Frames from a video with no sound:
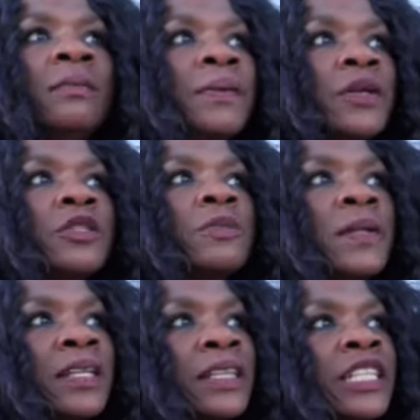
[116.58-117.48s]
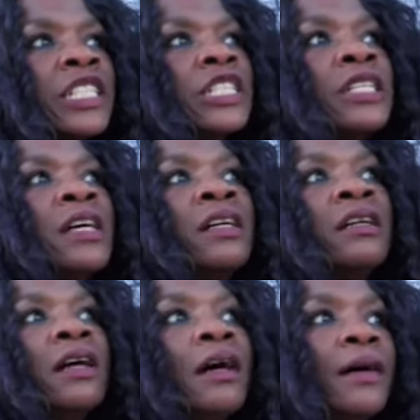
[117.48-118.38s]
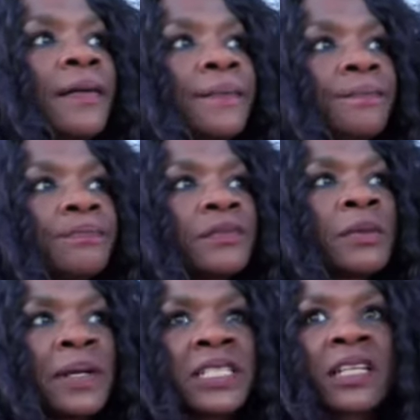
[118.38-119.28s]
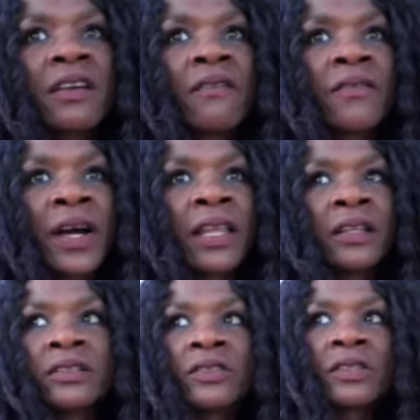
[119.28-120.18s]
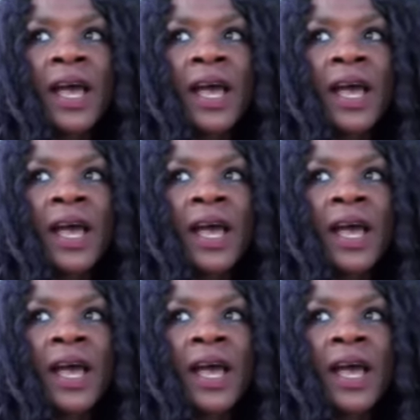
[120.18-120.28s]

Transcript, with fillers: But there has been alleged um, domestic violence